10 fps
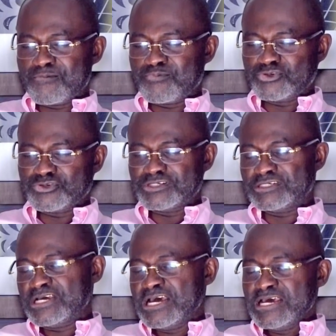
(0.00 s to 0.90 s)

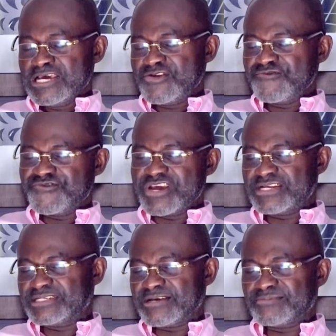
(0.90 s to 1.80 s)
in
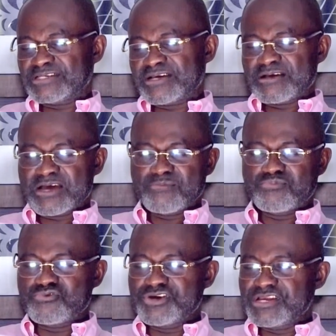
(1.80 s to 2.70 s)
real terms, say
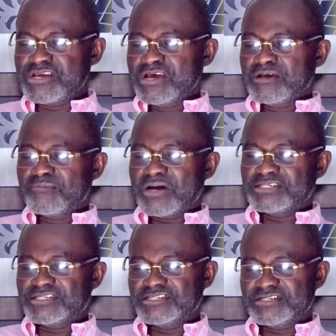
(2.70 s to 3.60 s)
a Bruni,
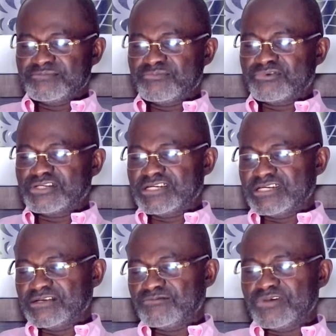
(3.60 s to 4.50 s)
Banchini,
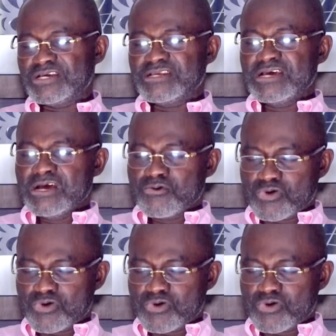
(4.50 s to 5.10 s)
Bodiani, way.